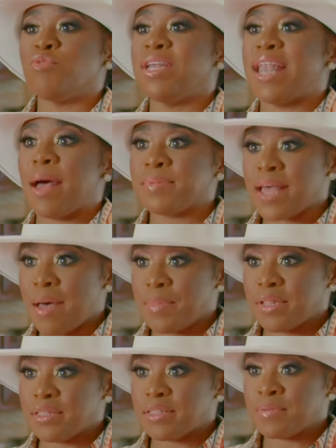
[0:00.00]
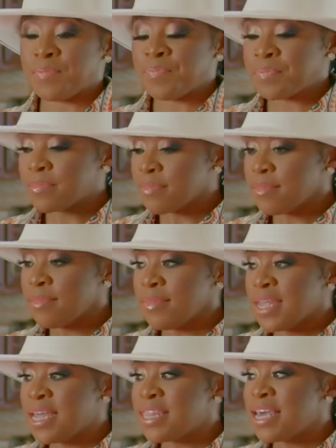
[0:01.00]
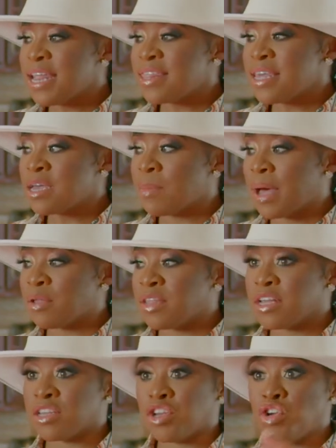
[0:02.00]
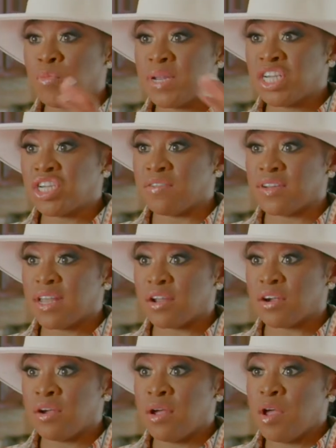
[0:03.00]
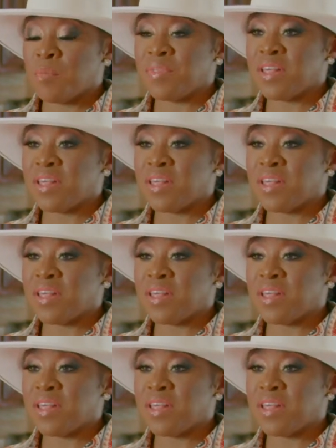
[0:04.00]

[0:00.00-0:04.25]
relapse happens. And then I think about, there's accumulation of clutter, but